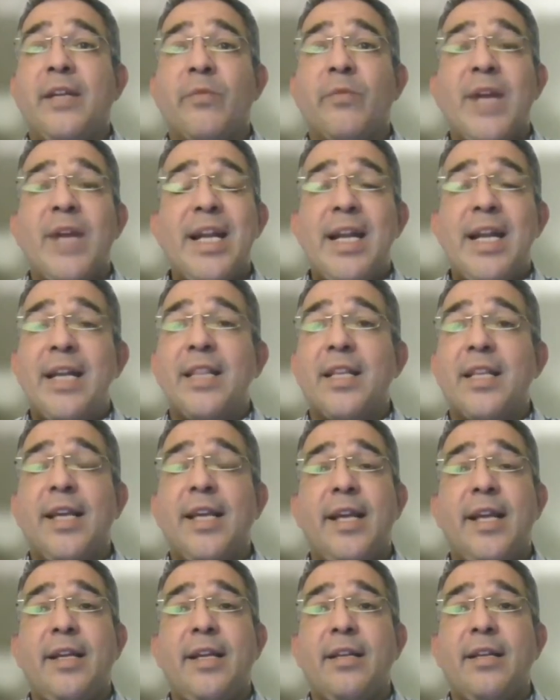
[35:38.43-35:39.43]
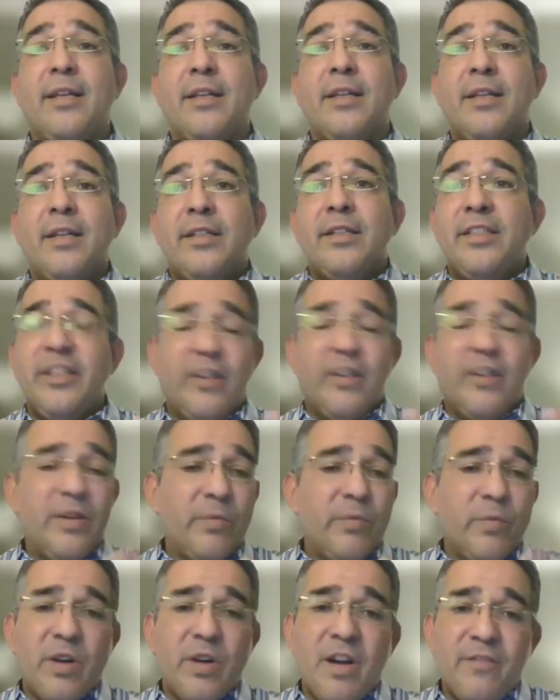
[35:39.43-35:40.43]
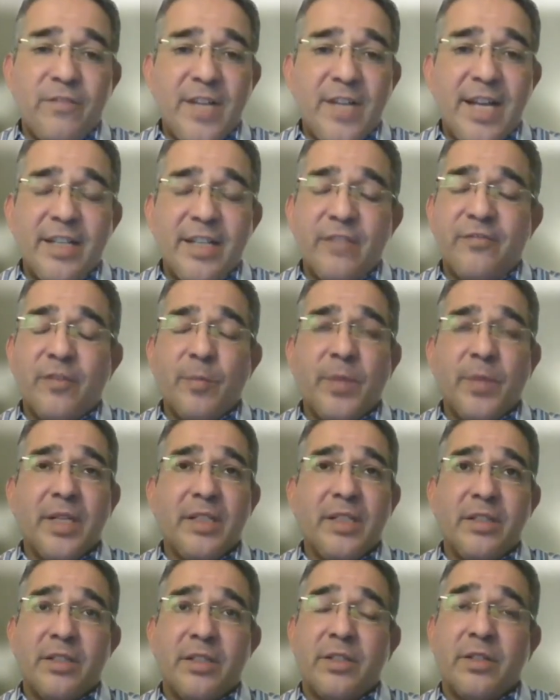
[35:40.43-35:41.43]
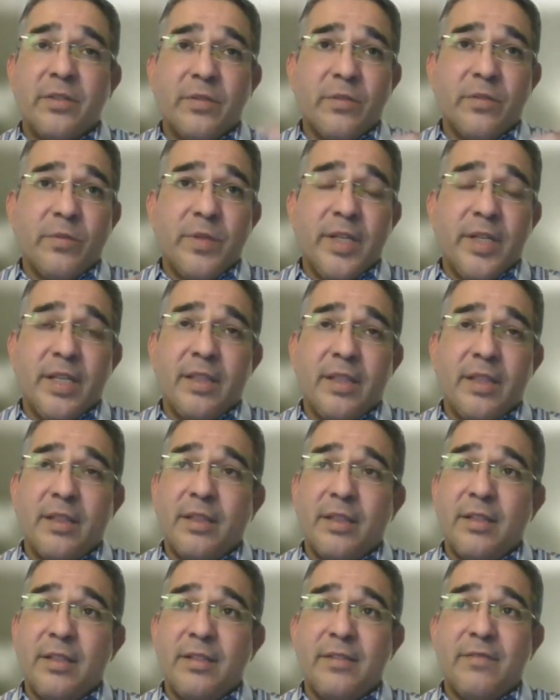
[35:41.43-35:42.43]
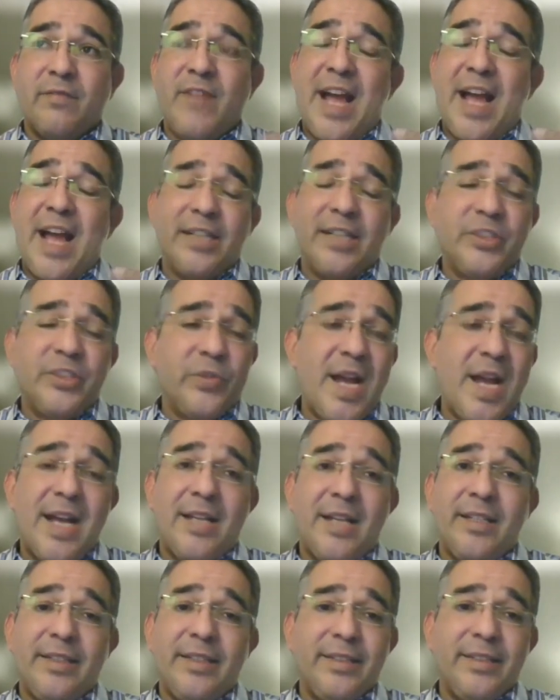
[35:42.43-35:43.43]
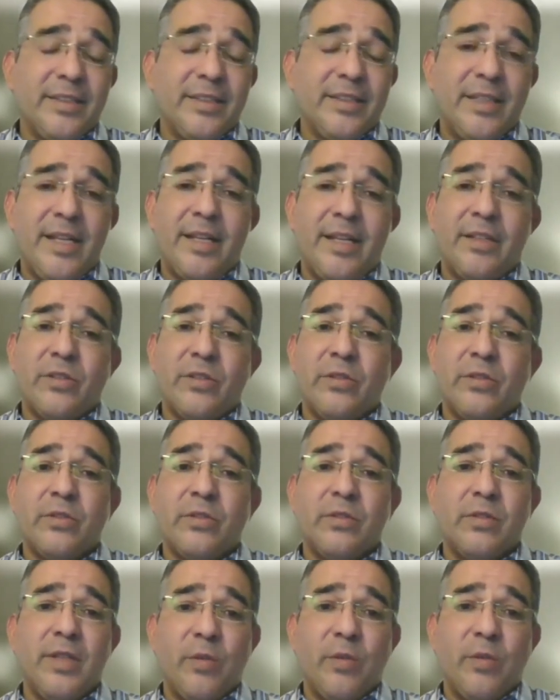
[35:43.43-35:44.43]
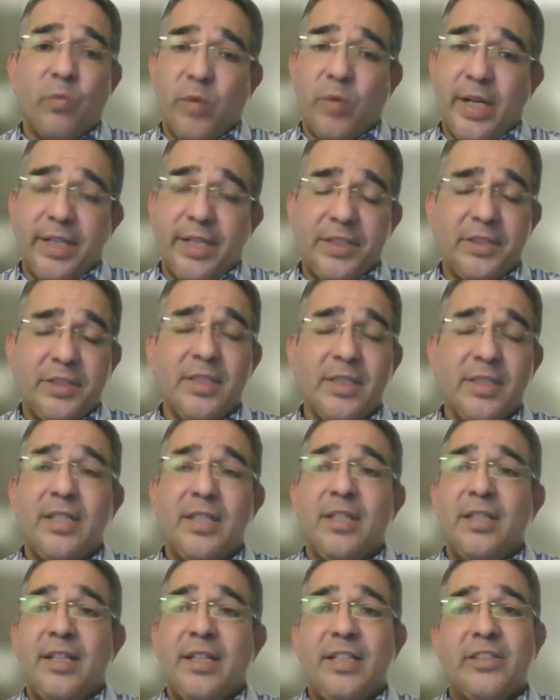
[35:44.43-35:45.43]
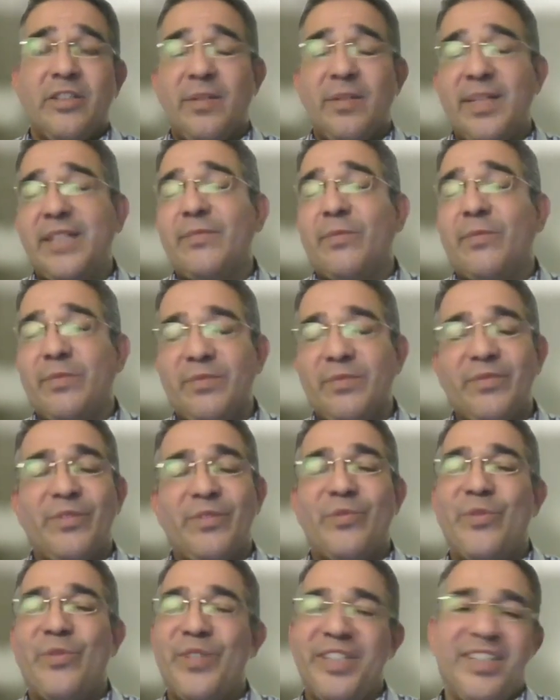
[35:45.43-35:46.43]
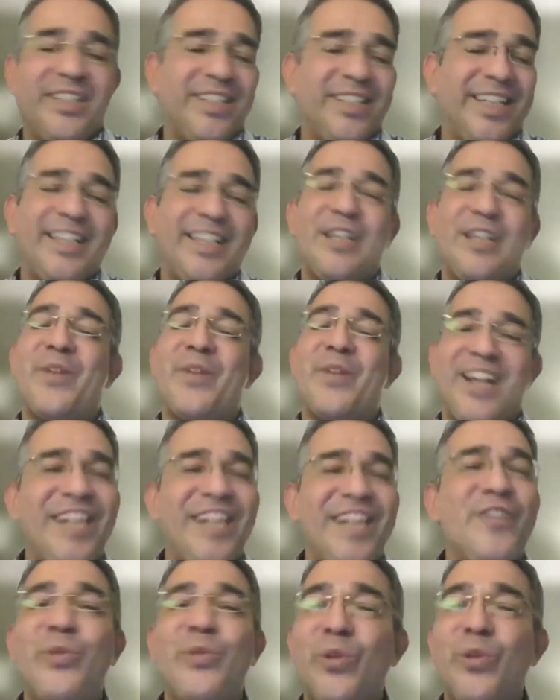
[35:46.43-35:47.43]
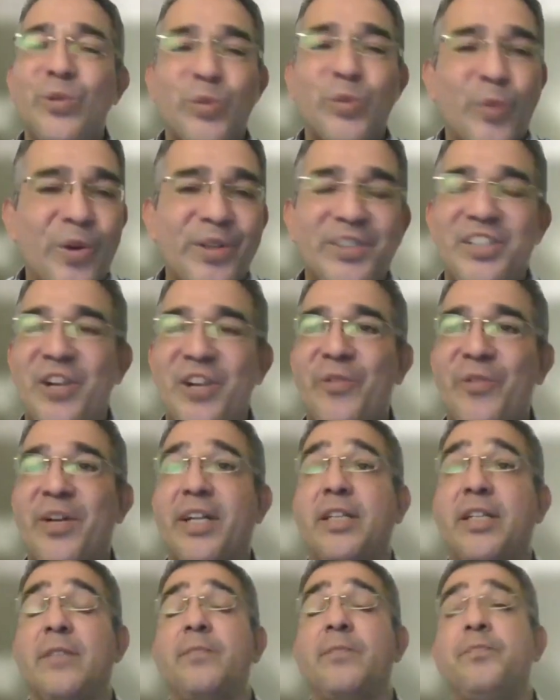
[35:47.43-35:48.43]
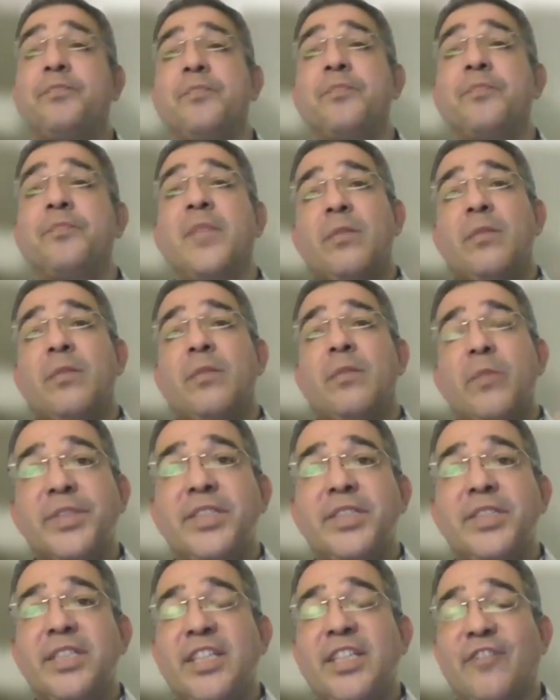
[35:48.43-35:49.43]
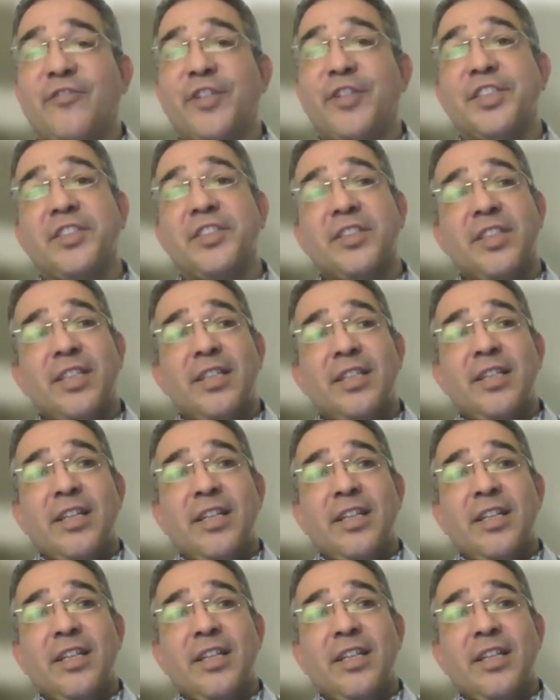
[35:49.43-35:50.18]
And right out of the gate, we're all kind of familiar with value add, incidental, and waste. And so I'm like, what do you get? Like, come on, I know those words already. But here was the difference.